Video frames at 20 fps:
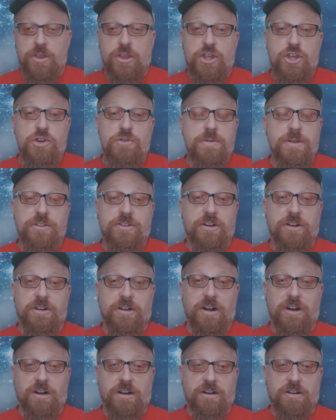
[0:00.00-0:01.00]
Humans
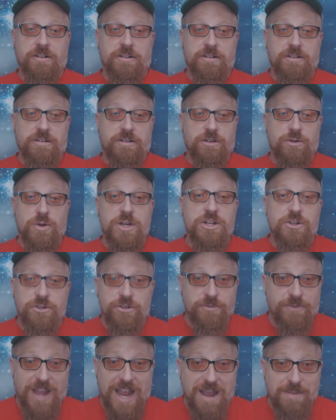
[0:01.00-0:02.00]
are
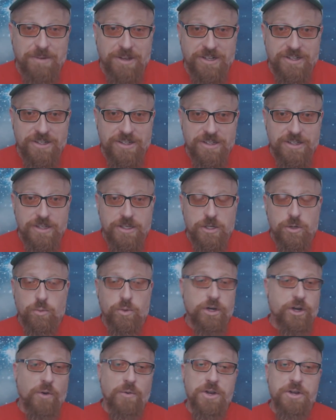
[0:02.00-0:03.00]
creatures of habit.
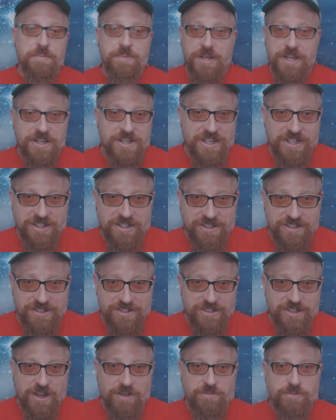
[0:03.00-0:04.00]
We're going to be addicted
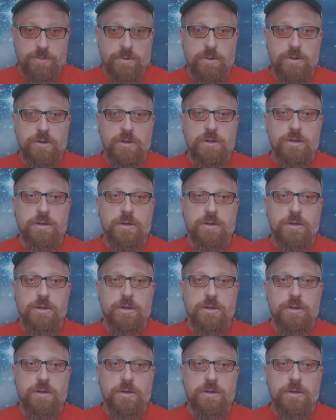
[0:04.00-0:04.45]
to stuff.